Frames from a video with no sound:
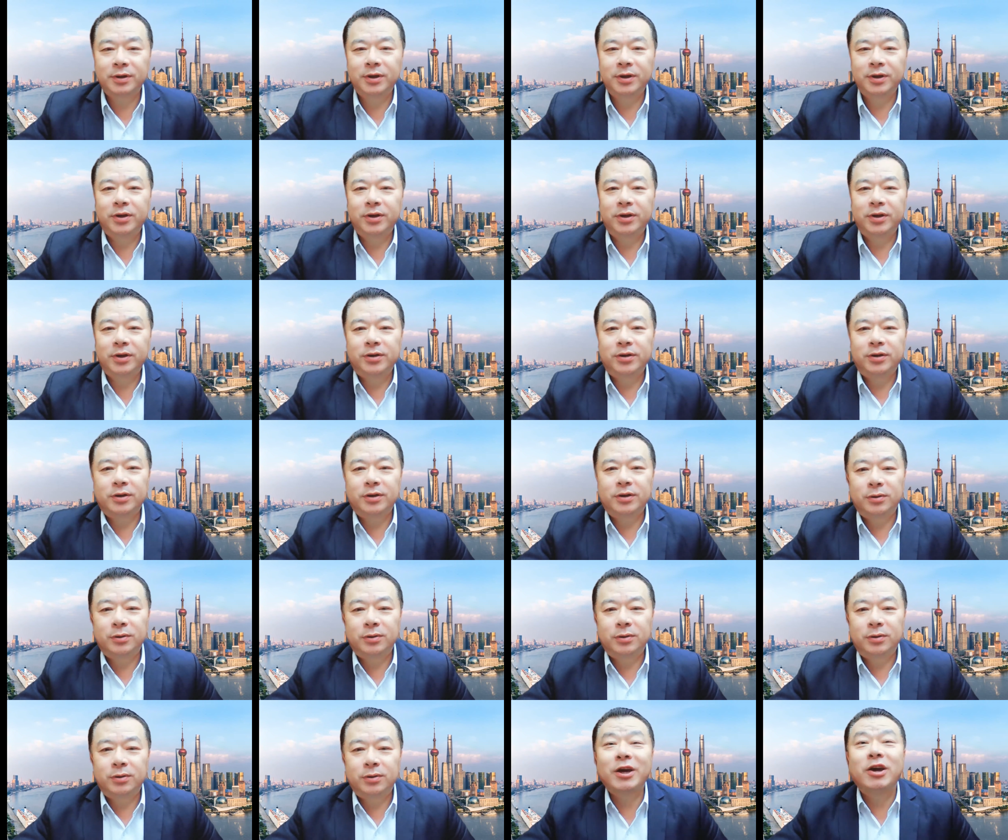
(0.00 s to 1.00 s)
Due to
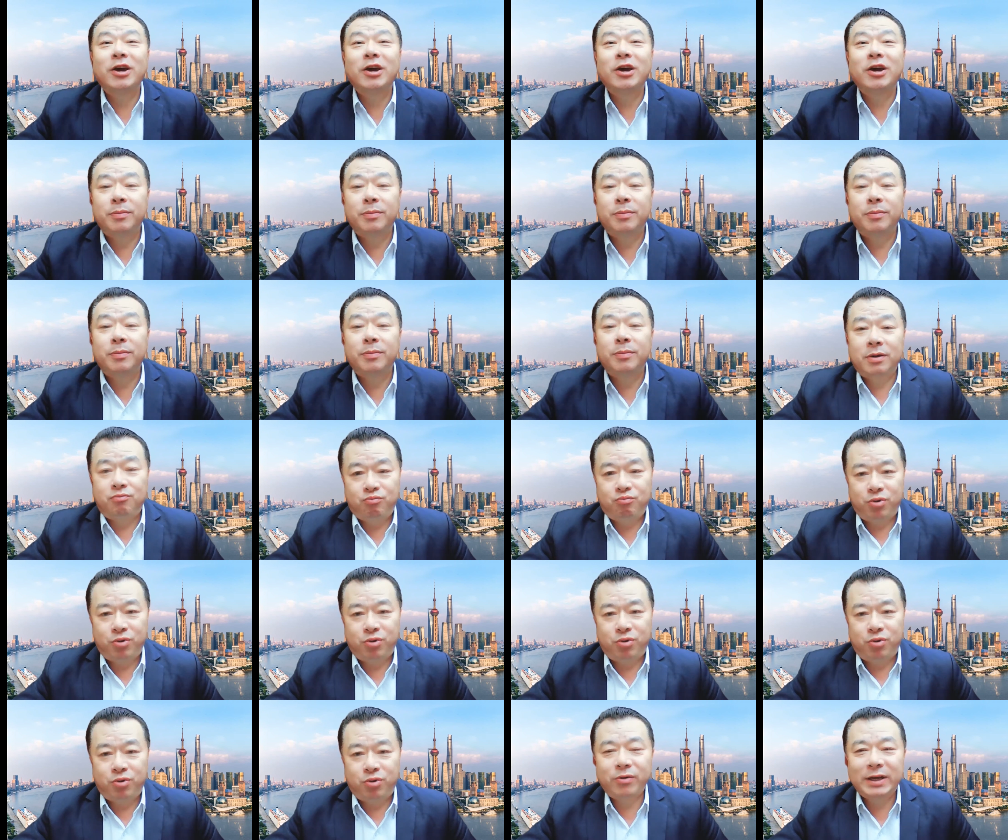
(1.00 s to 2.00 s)
economic
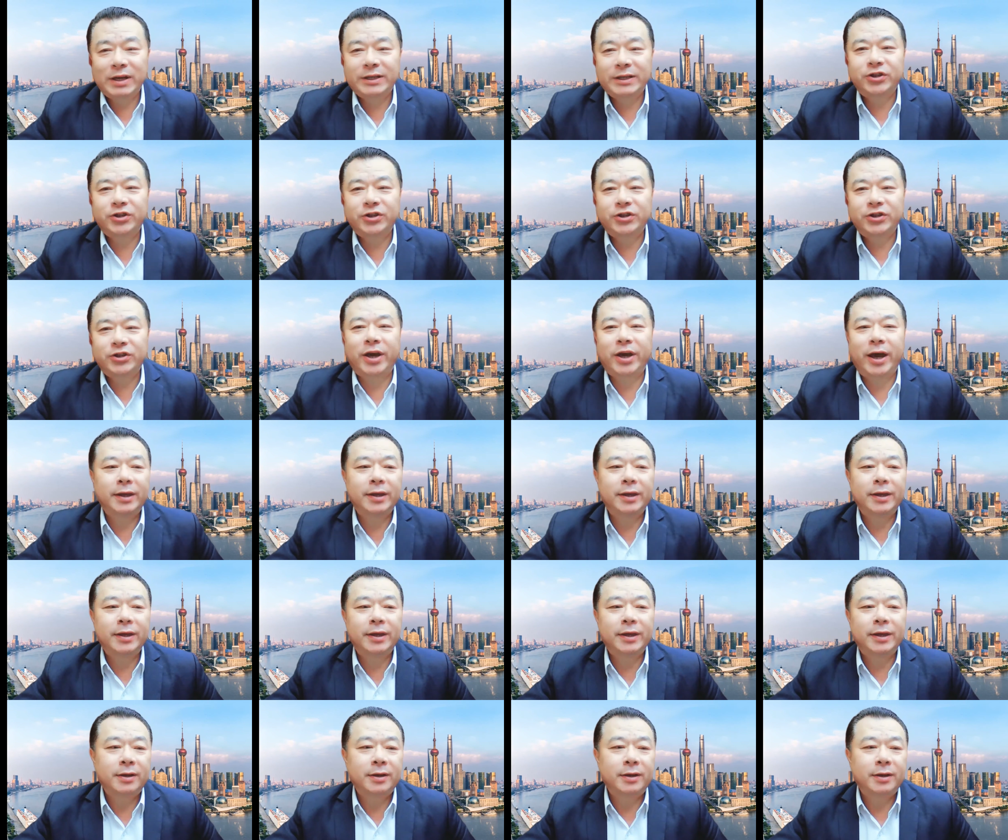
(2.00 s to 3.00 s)
progress in China,
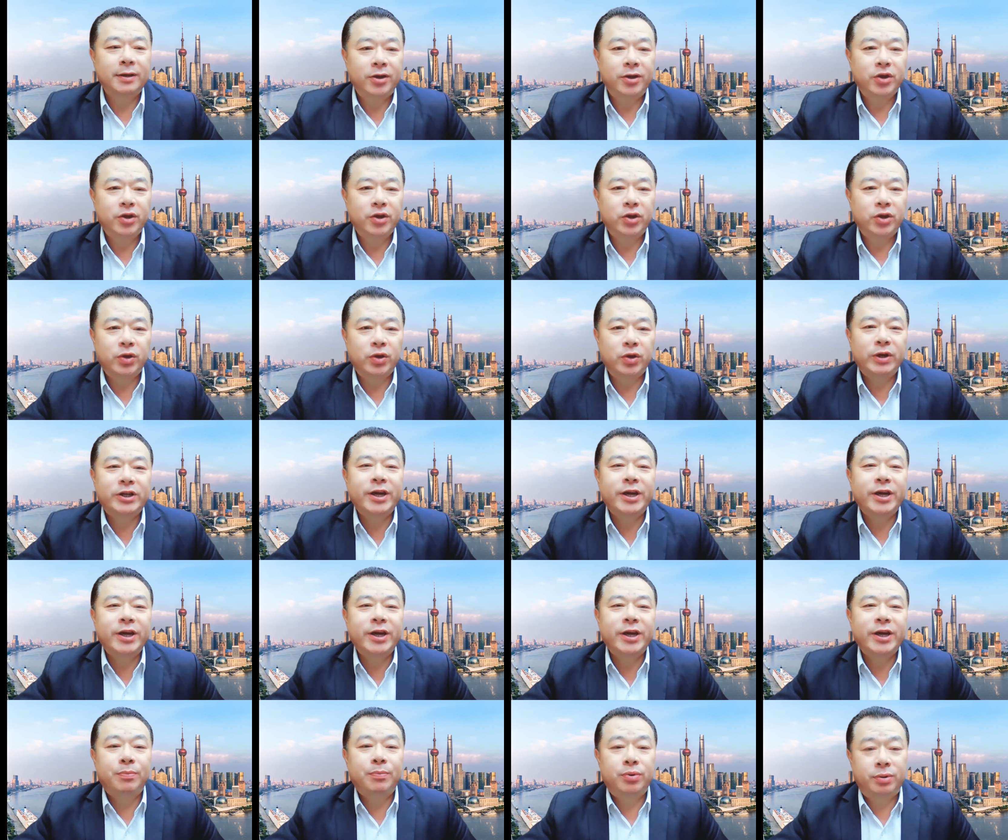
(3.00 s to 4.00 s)
the wage gap
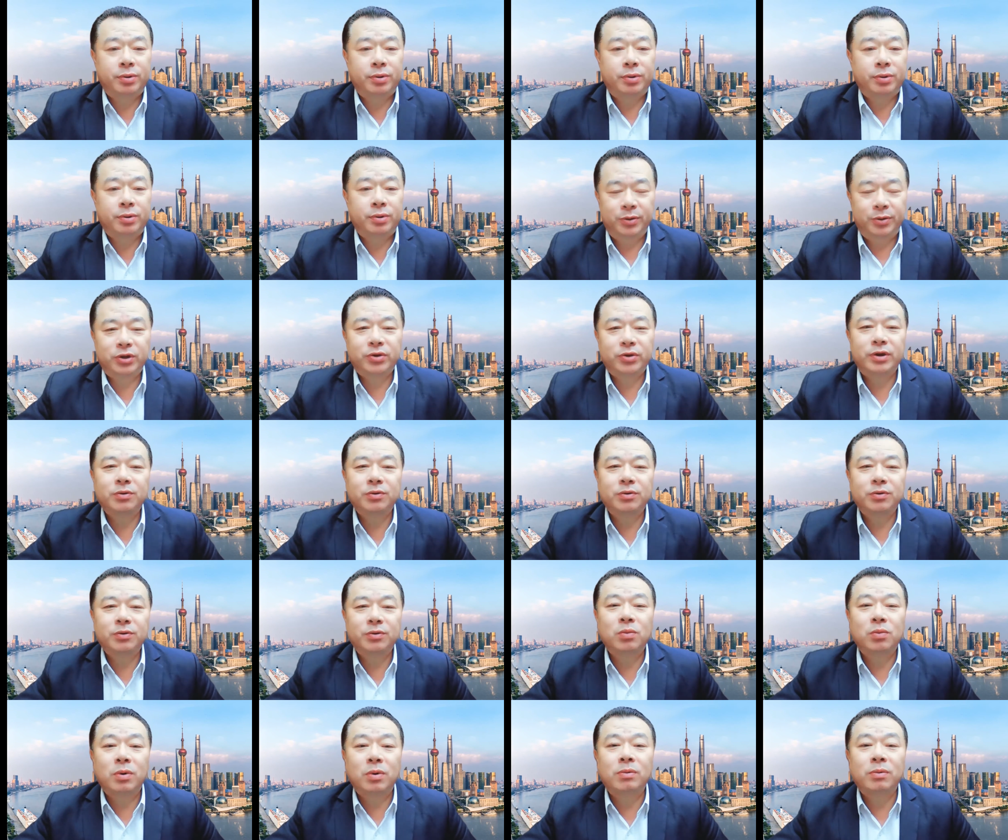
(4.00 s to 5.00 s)
between
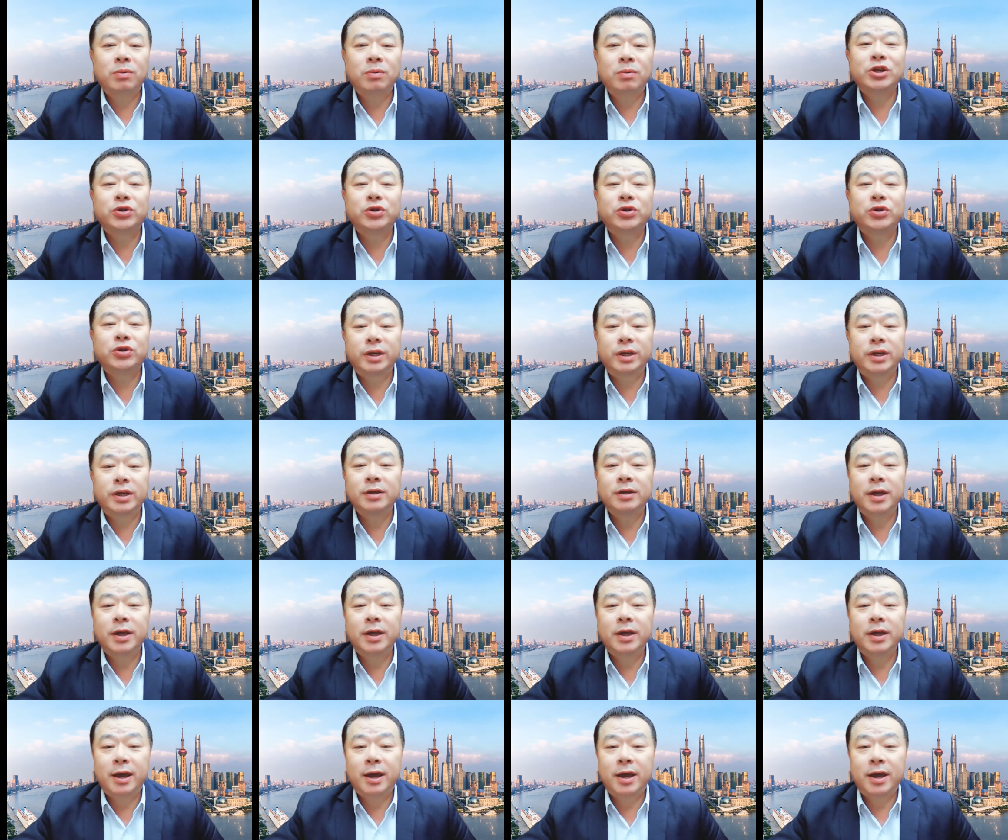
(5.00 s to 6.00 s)
worldwide trading
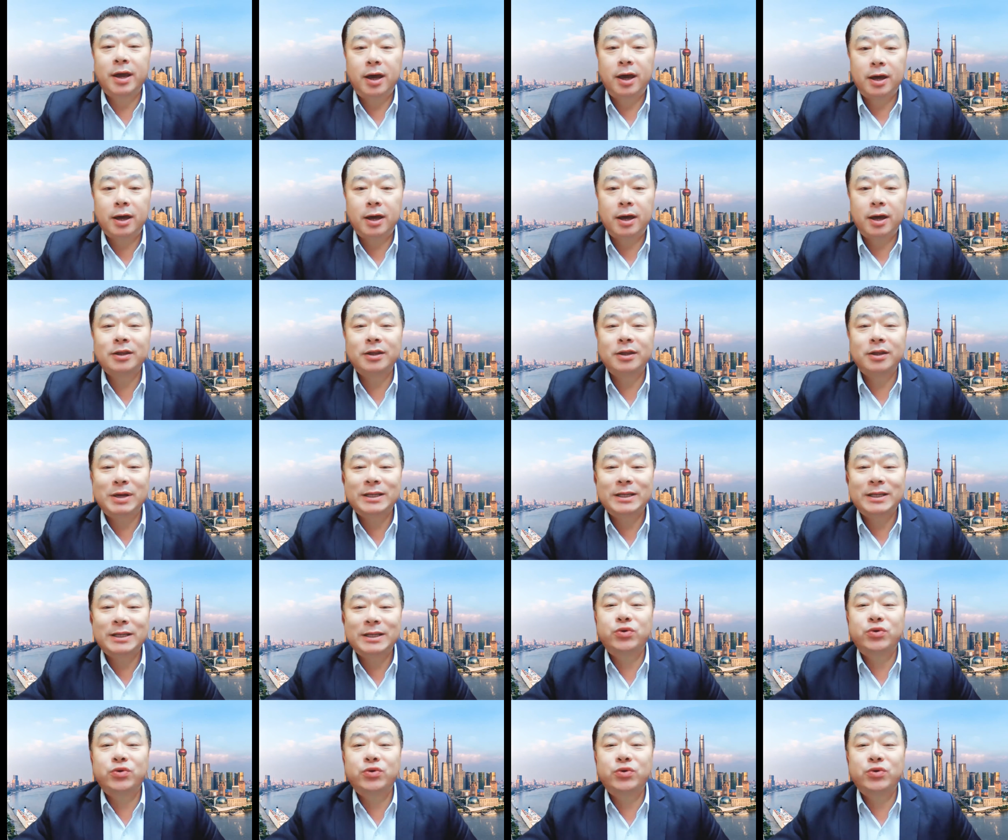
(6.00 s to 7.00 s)
and domestic trading